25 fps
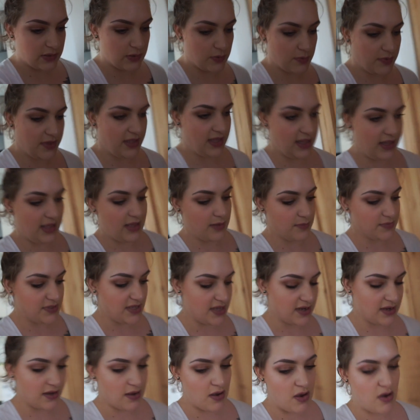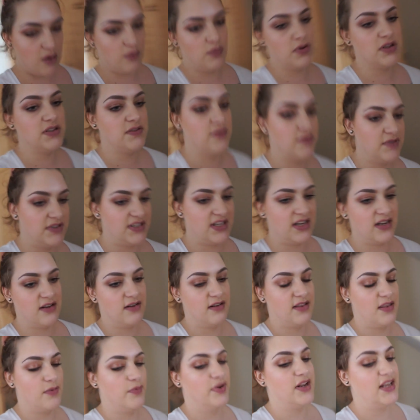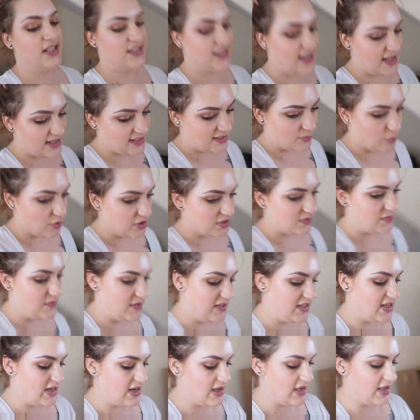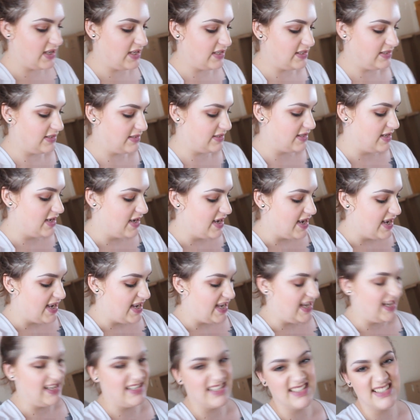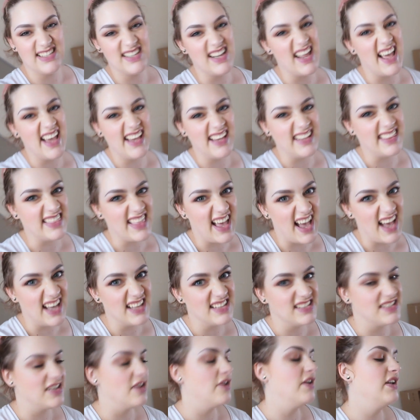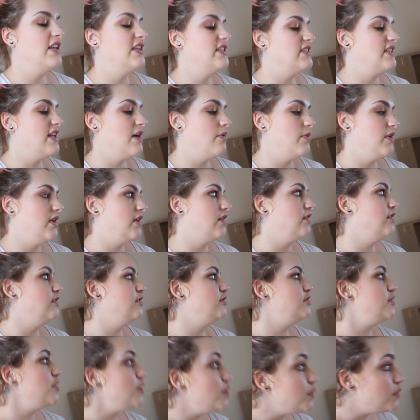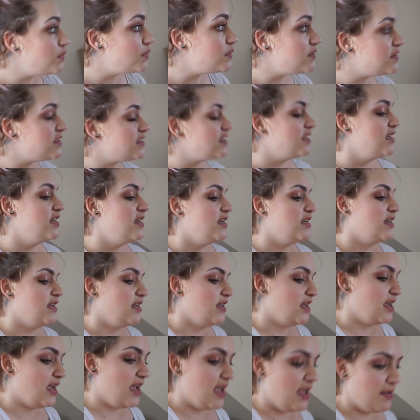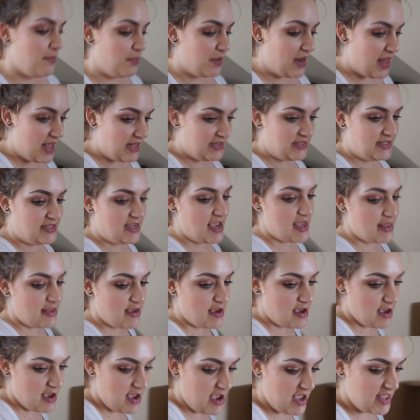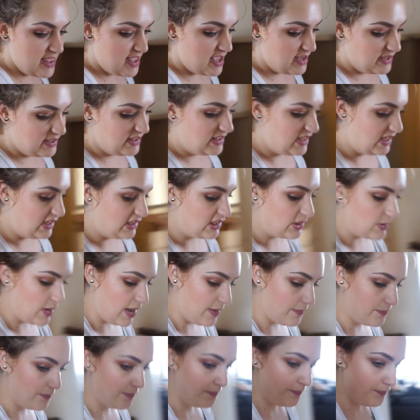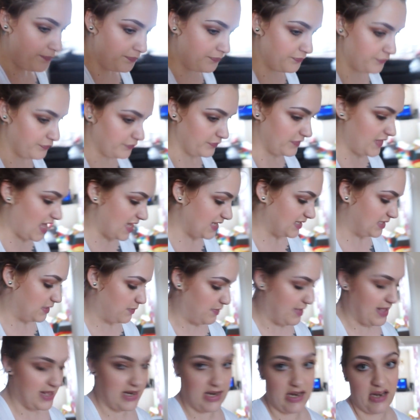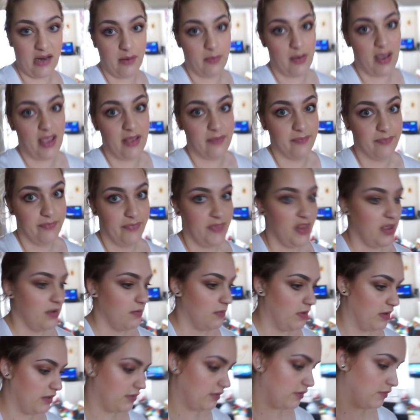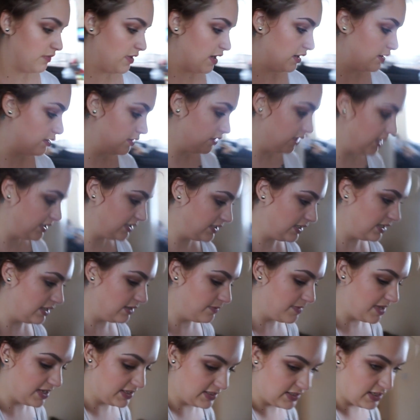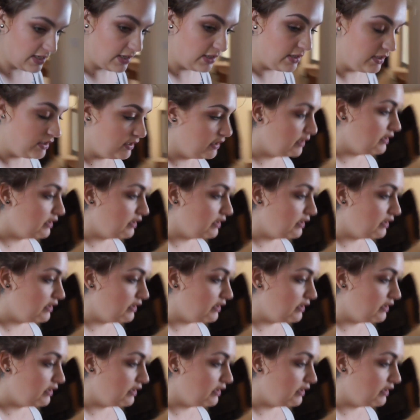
normally Liam's like, oh, what's for dinner, and then when I say what's for dinner, he doesn't like that. So at least now we can choose and plan together and then stick to it. That's the plan anyway. Whether it'll work or not is another matter.